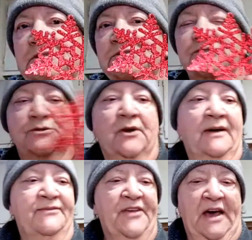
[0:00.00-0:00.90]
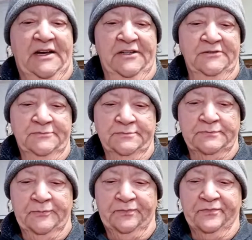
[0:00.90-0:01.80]
So you have
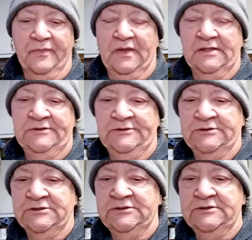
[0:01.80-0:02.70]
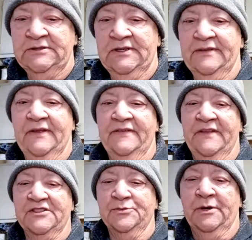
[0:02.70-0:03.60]
that. And then
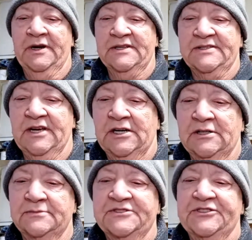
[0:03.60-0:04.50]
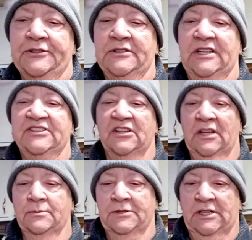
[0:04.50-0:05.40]
this one is um, still has a
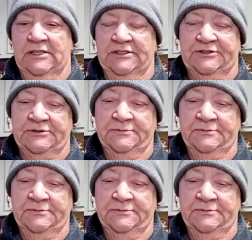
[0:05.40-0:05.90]
label on it.